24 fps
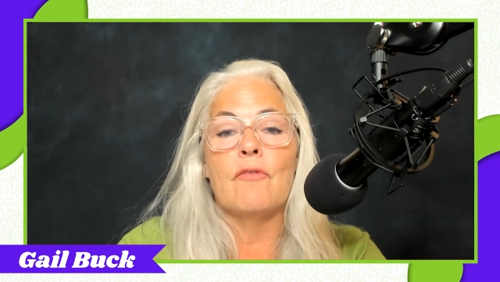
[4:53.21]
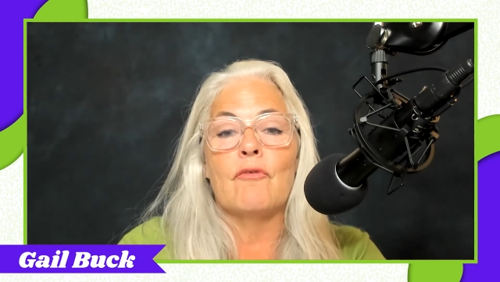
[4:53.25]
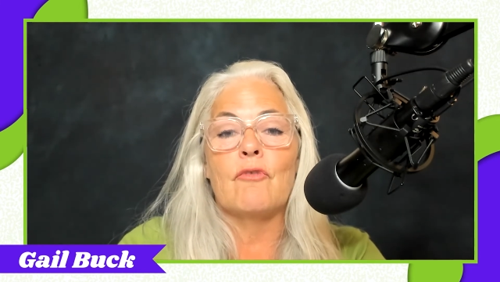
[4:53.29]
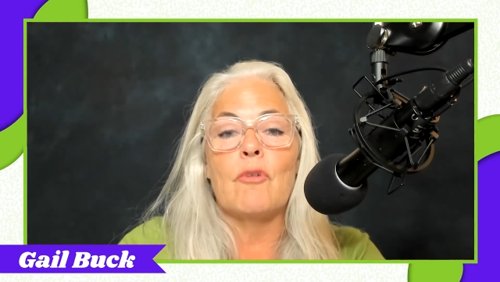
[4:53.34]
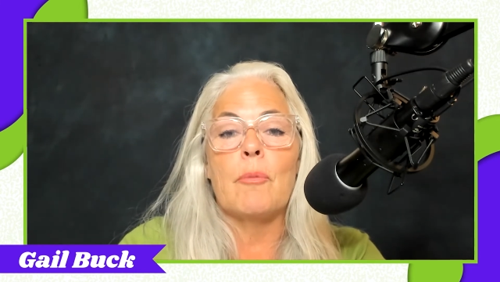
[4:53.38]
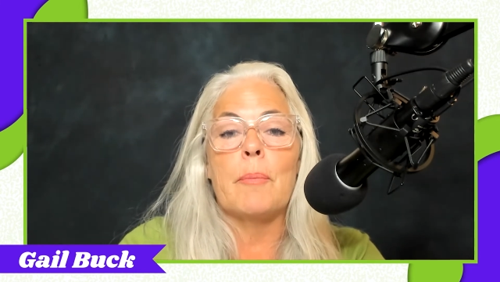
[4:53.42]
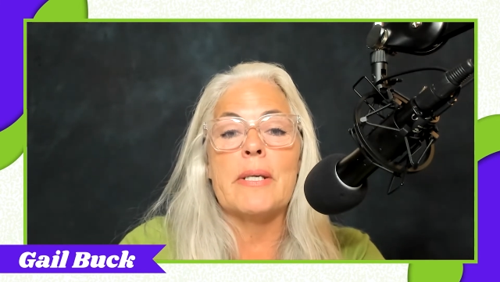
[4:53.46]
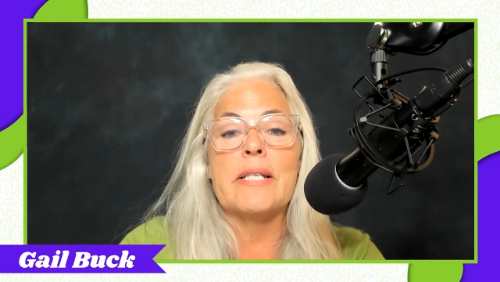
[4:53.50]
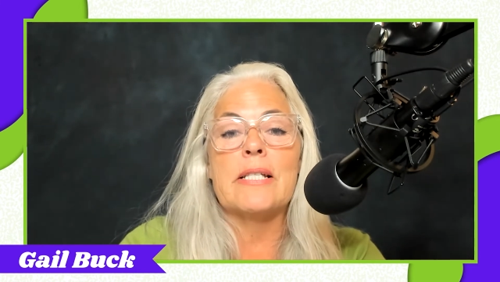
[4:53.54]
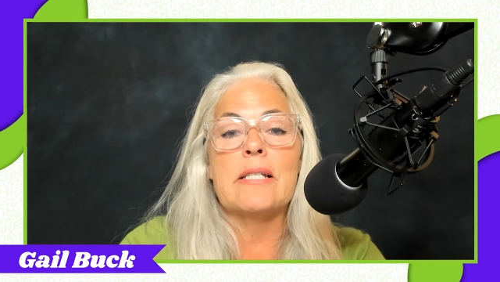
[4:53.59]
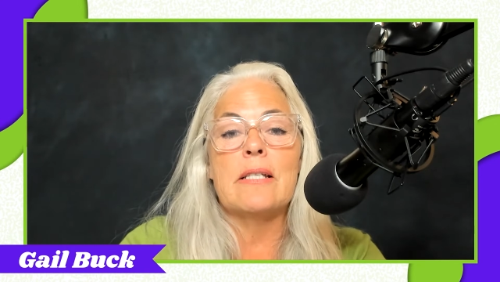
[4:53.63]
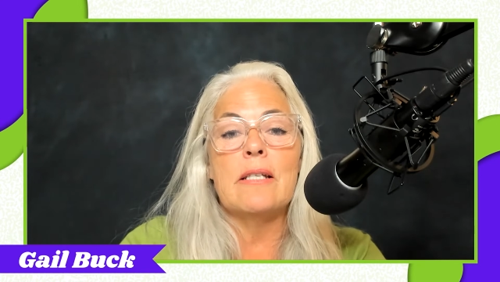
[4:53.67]

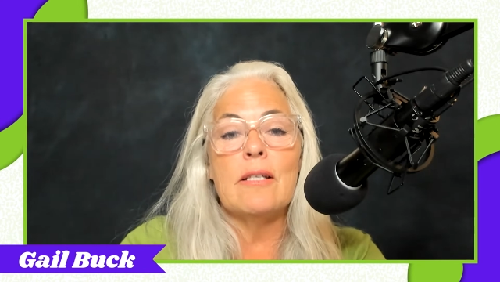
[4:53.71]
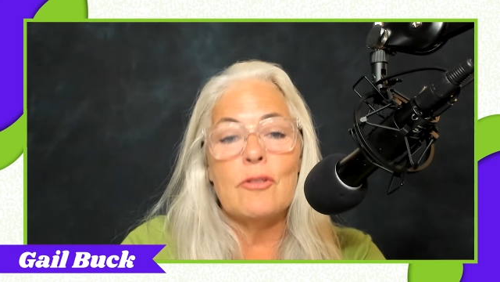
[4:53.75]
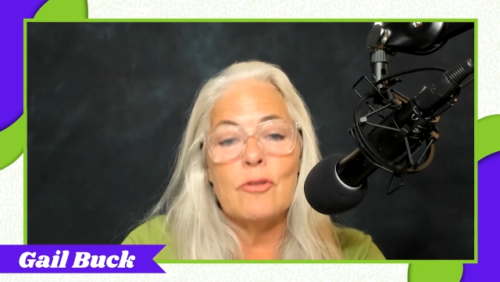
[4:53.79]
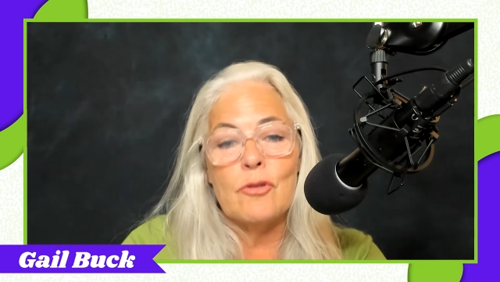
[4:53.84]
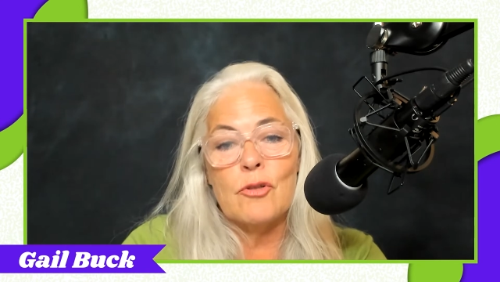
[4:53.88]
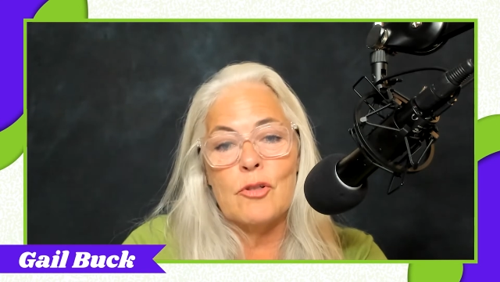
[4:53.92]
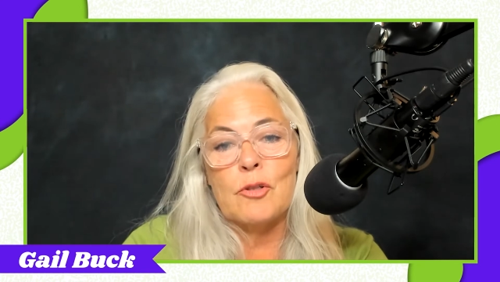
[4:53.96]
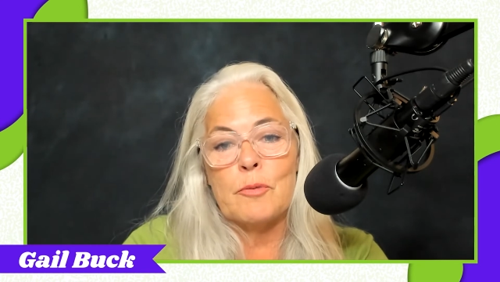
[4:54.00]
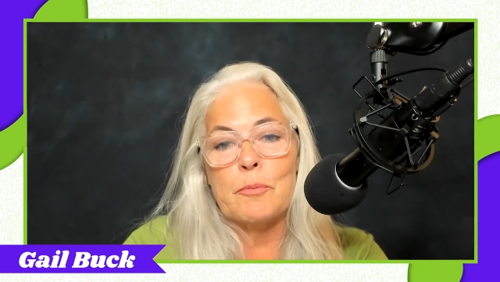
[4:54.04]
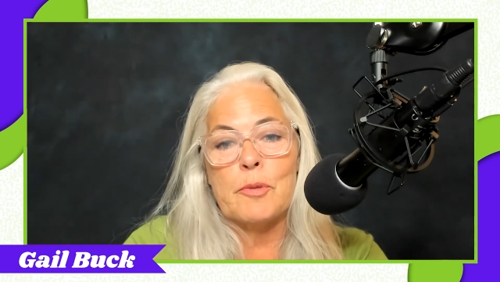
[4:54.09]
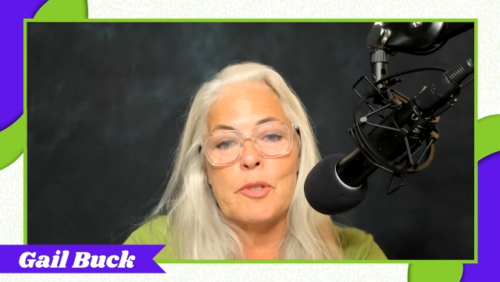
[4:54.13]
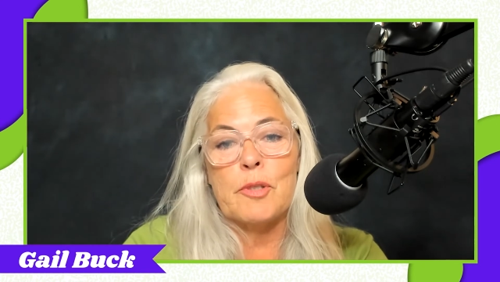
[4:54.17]
From my
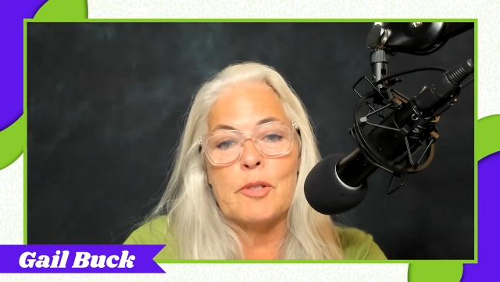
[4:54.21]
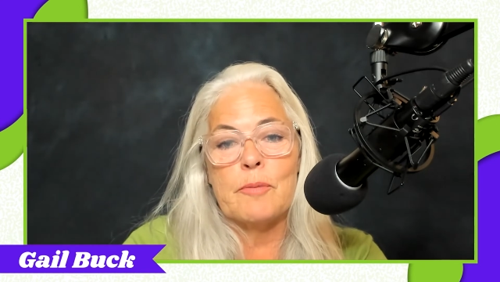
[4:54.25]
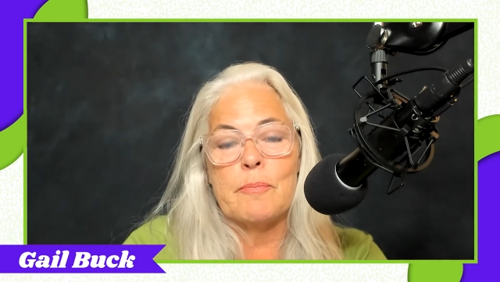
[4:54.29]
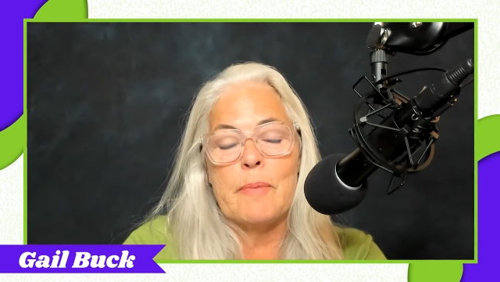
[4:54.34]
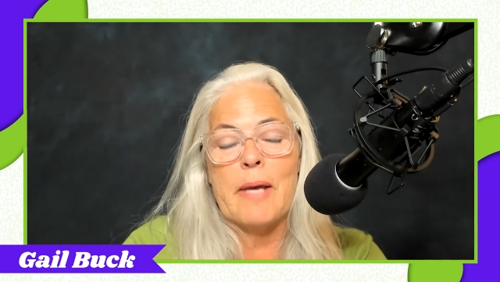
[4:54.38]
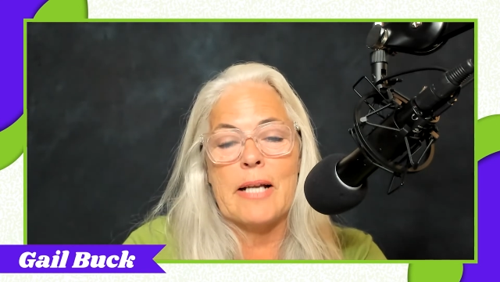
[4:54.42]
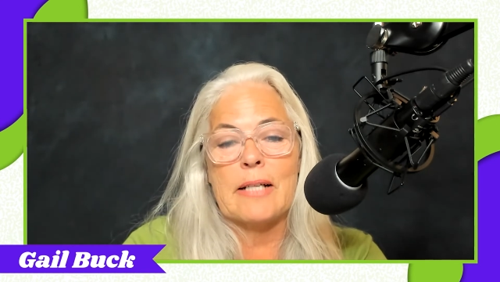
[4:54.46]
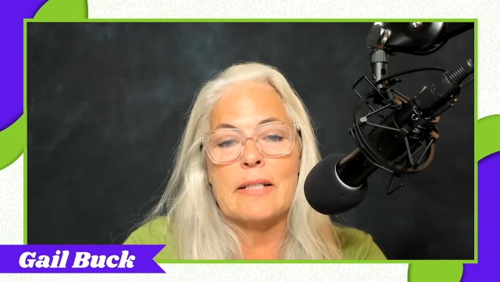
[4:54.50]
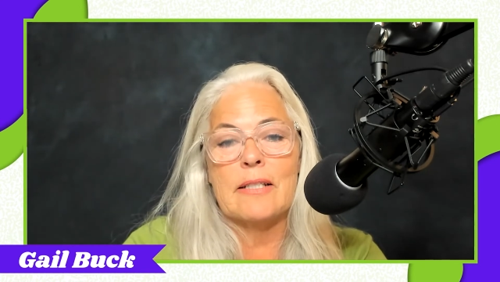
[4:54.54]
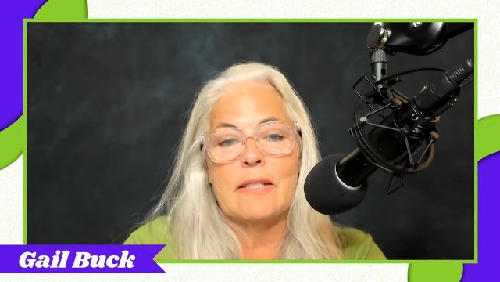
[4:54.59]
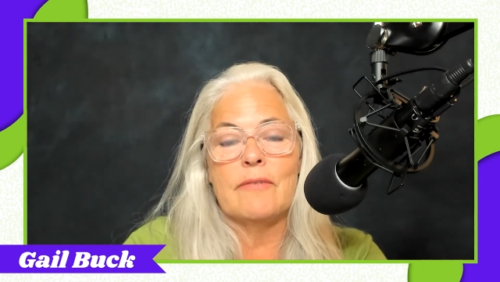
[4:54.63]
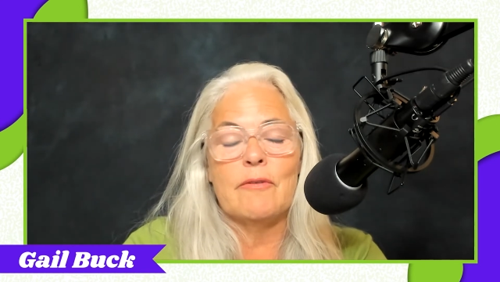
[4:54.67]
sister's
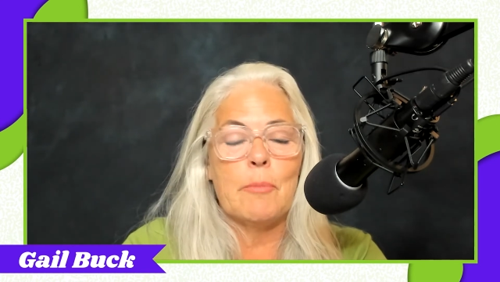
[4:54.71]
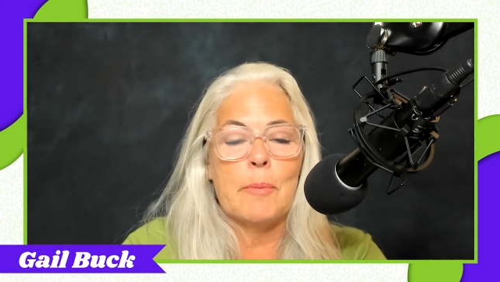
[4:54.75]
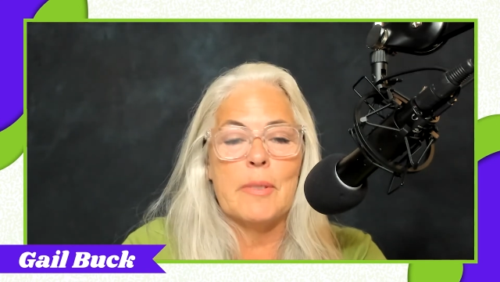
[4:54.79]
perspective,